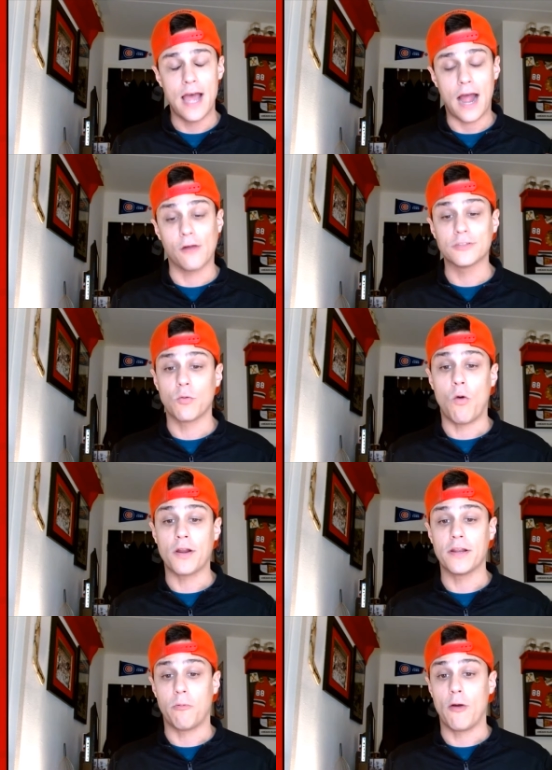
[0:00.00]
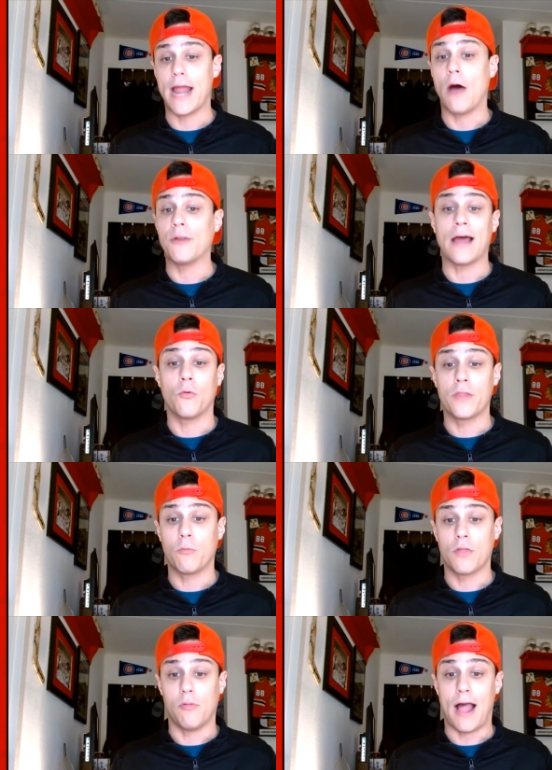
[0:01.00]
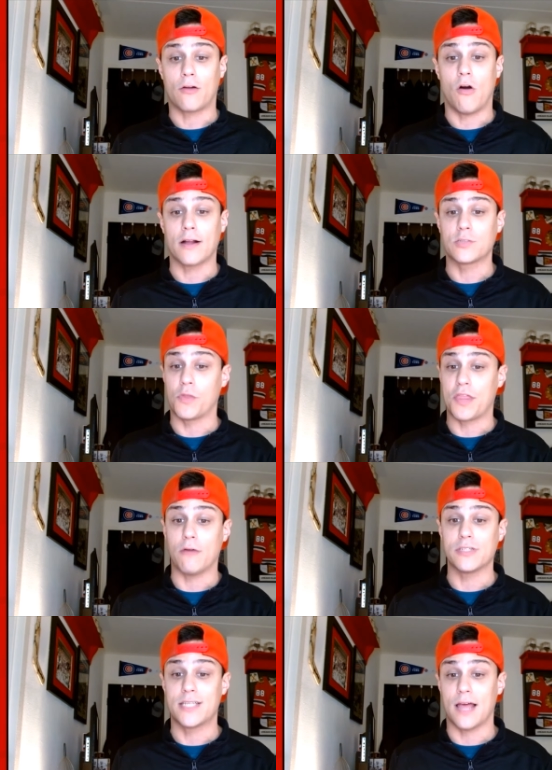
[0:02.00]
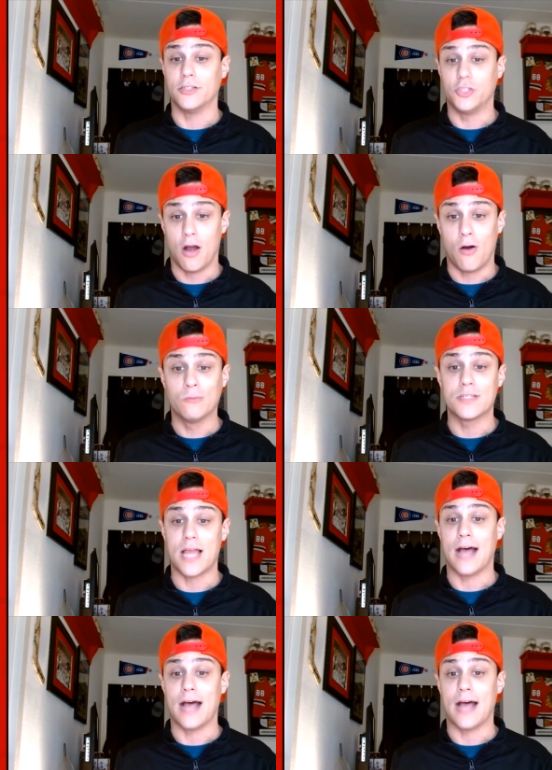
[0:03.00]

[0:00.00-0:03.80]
I also wanted to point out not only were the Blackhawks without Seth Jones